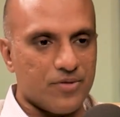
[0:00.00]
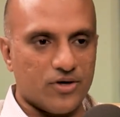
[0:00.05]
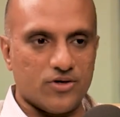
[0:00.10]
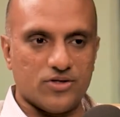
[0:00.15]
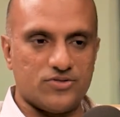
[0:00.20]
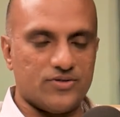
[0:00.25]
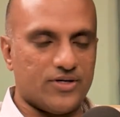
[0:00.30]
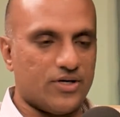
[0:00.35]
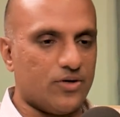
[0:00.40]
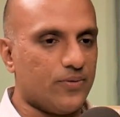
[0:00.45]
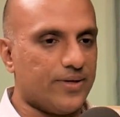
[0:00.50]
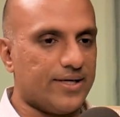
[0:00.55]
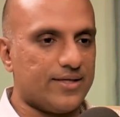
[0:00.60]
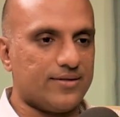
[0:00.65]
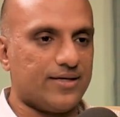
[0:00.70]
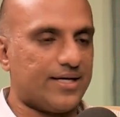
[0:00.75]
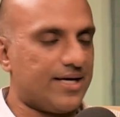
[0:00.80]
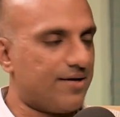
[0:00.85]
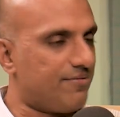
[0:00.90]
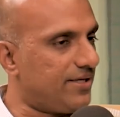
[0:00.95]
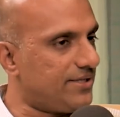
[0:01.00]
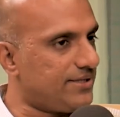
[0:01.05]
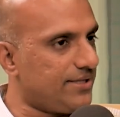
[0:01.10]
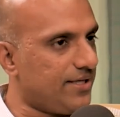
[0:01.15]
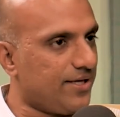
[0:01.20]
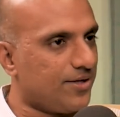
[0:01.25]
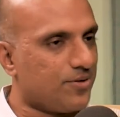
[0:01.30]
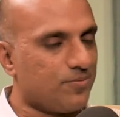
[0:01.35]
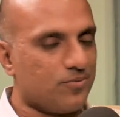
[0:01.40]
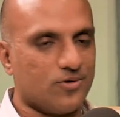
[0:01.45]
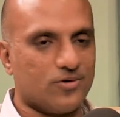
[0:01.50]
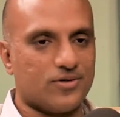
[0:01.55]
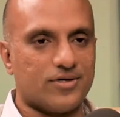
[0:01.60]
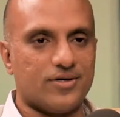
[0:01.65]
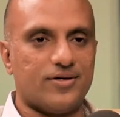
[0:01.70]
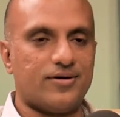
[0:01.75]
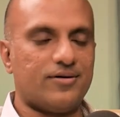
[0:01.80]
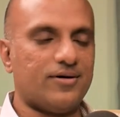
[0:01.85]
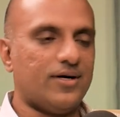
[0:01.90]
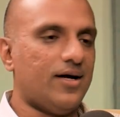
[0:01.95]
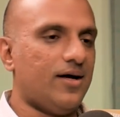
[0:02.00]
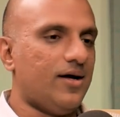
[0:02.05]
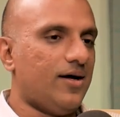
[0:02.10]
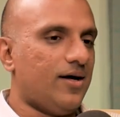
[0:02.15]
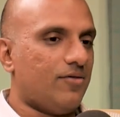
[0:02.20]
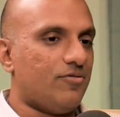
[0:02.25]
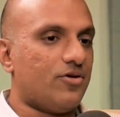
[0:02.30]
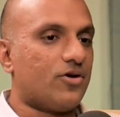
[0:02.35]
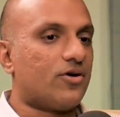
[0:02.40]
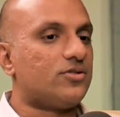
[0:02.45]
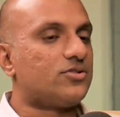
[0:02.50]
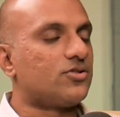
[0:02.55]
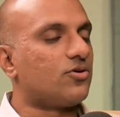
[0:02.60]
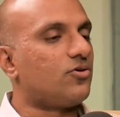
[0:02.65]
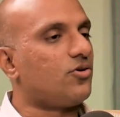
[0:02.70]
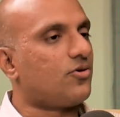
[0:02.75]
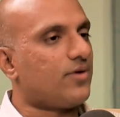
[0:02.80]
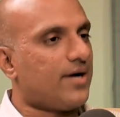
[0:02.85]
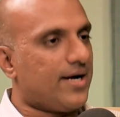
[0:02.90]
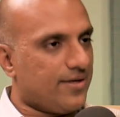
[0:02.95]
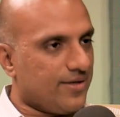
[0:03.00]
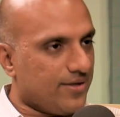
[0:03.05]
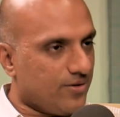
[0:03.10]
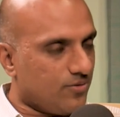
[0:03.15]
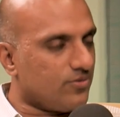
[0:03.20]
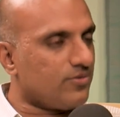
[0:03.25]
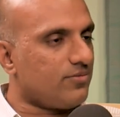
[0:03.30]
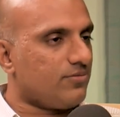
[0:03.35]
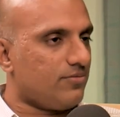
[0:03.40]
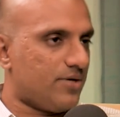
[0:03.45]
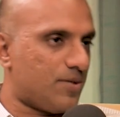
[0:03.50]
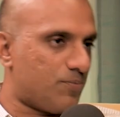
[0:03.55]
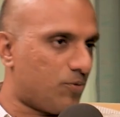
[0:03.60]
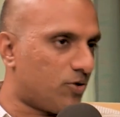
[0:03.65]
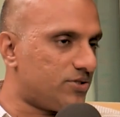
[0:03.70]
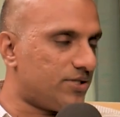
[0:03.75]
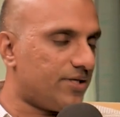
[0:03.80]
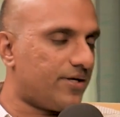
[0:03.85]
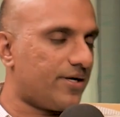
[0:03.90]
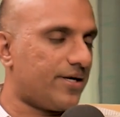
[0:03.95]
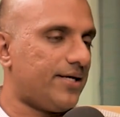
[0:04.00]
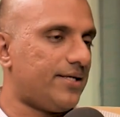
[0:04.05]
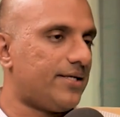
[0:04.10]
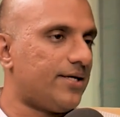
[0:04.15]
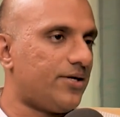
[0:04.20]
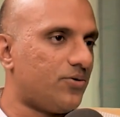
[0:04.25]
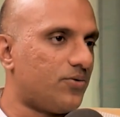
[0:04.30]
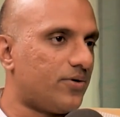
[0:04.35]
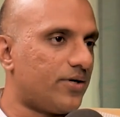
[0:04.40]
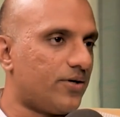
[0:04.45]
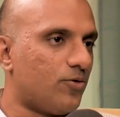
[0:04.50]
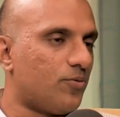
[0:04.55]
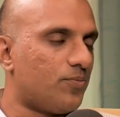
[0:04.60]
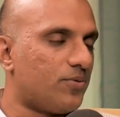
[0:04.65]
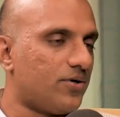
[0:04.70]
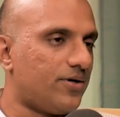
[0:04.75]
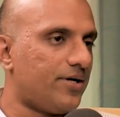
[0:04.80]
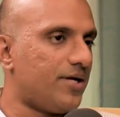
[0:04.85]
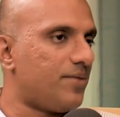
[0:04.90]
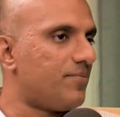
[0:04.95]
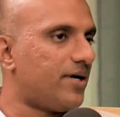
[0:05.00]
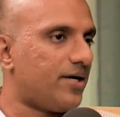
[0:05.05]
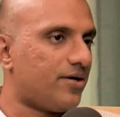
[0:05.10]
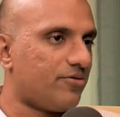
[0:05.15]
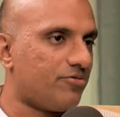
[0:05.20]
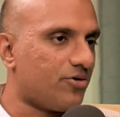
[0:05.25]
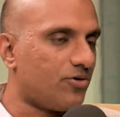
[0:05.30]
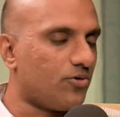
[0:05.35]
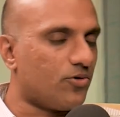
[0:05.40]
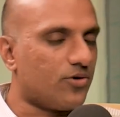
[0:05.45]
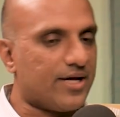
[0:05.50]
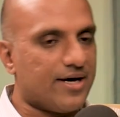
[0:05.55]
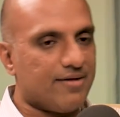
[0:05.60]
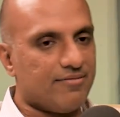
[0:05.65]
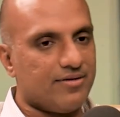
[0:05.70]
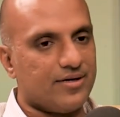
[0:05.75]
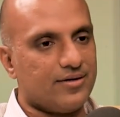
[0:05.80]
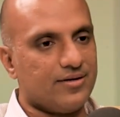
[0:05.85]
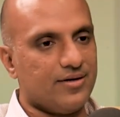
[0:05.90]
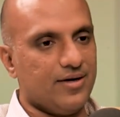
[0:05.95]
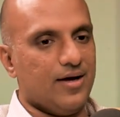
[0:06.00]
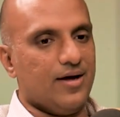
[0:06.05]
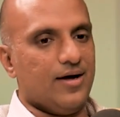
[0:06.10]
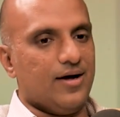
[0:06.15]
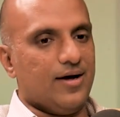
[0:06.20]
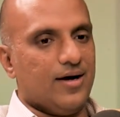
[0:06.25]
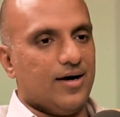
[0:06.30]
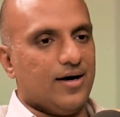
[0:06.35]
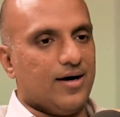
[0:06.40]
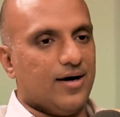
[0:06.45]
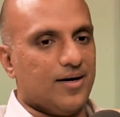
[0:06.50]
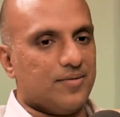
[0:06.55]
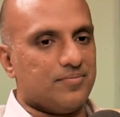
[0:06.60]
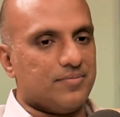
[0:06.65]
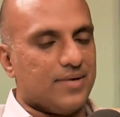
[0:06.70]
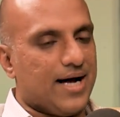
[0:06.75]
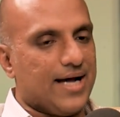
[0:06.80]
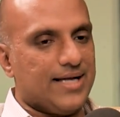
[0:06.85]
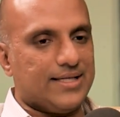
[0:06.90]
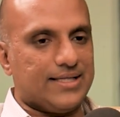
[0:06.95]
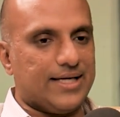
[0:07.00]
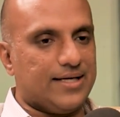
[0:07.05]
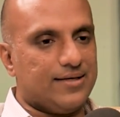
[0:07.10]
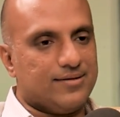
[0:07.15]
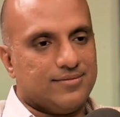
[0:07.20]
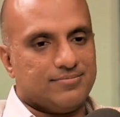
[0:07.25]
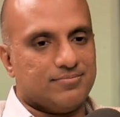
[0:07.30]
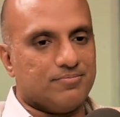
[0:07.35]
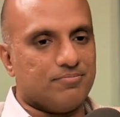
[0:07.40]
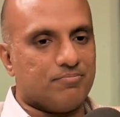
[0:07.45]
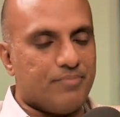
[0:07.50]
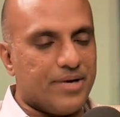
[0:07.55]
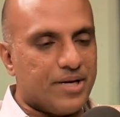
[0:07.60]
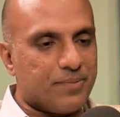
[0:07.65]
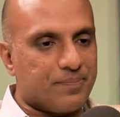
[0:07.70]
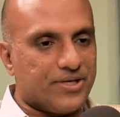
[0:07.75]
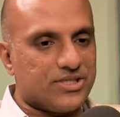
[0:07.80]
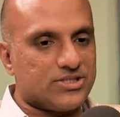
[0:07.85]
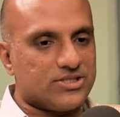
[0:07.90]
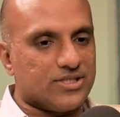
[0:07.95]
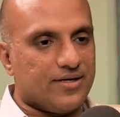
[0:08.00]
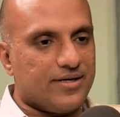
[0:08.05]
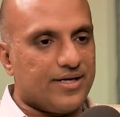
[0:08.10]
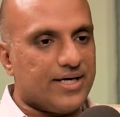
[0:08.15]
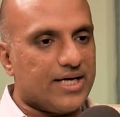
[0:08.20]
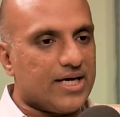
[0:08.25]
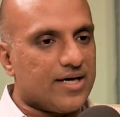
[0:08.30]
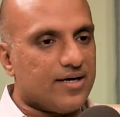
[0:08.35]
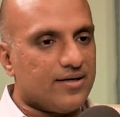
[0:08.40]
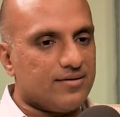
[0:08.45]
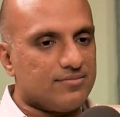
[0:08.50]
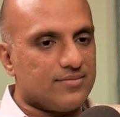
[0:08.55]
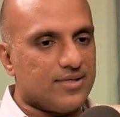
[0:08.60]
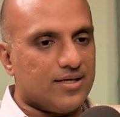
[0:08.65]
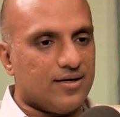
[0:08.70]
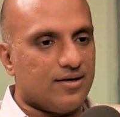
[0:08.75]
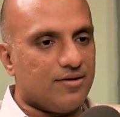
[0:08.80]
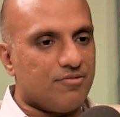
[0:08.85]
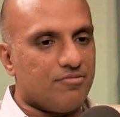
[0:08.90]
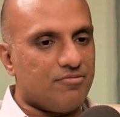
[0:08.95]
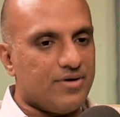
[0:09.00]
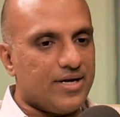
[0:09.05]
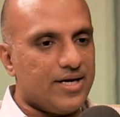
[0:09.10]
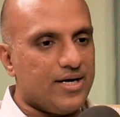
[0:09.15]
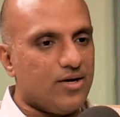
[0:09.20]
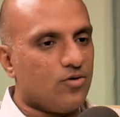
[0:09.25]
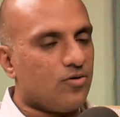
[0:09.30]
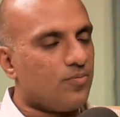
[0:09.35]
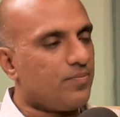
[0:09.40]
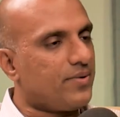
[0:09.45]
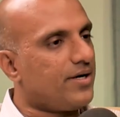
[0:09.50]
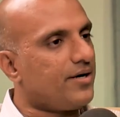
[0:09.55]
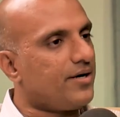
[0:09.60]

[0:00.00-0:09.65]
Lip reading: because we are doing the KYC like a broker. We're also going to add our own depository that you can open a demat if you don't have it. I think big picture India, very low